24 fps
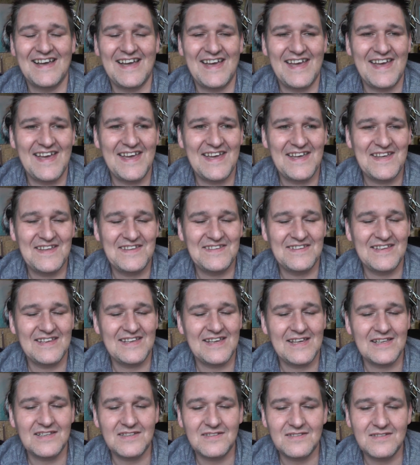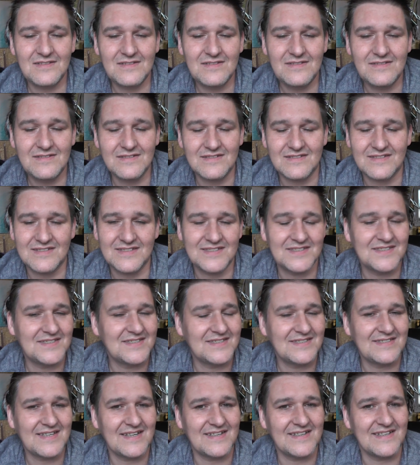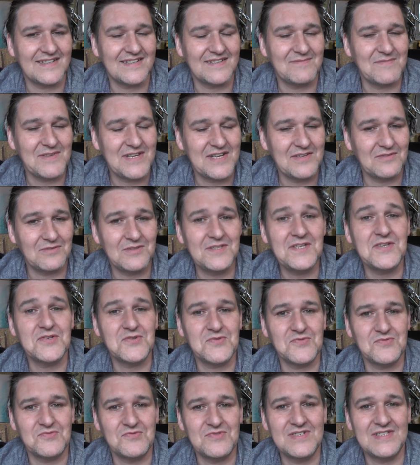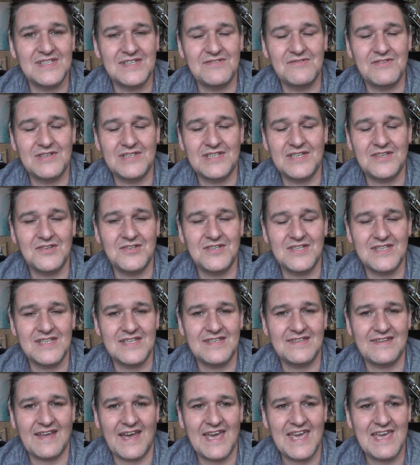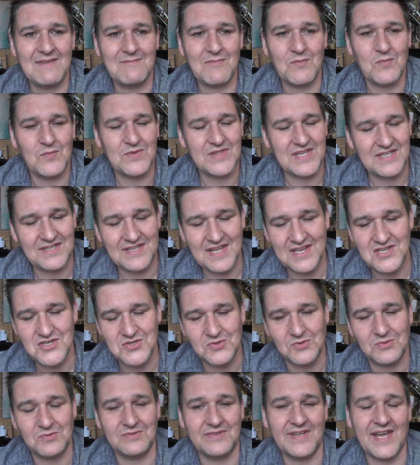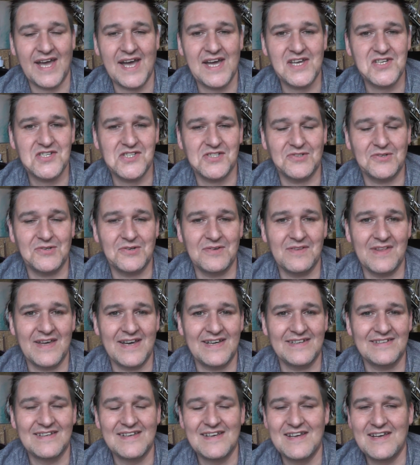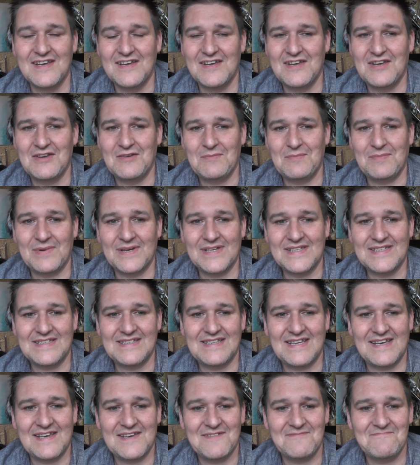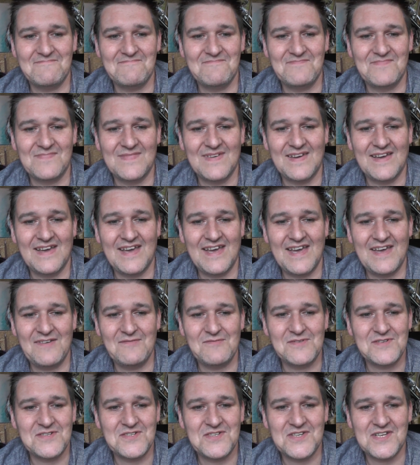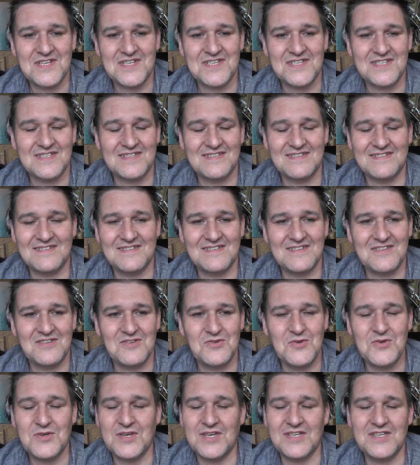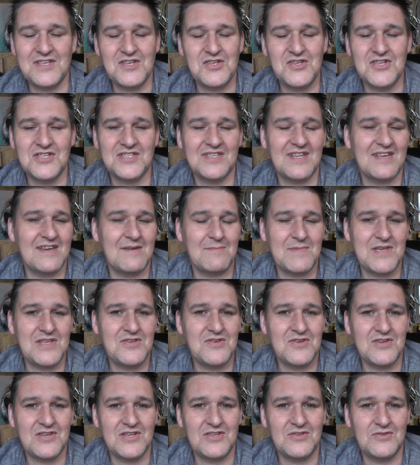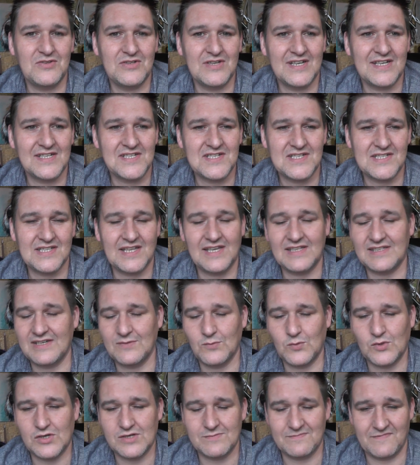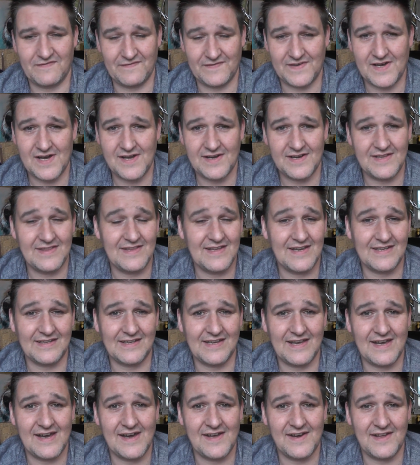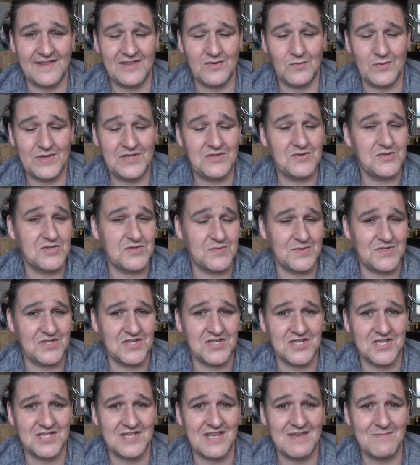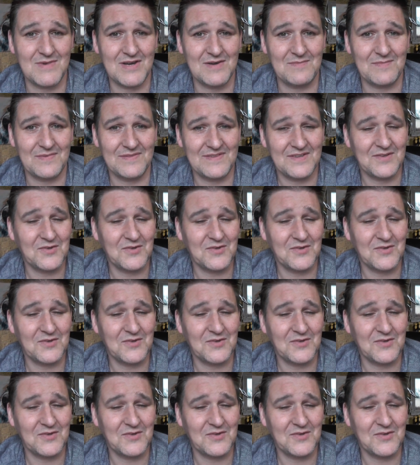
It looked stunning. I mean, it looked really, really good at the time, and with the digital dash and all that. But it was just, you could do a slightly warm fart in that car and the windows would just steam up.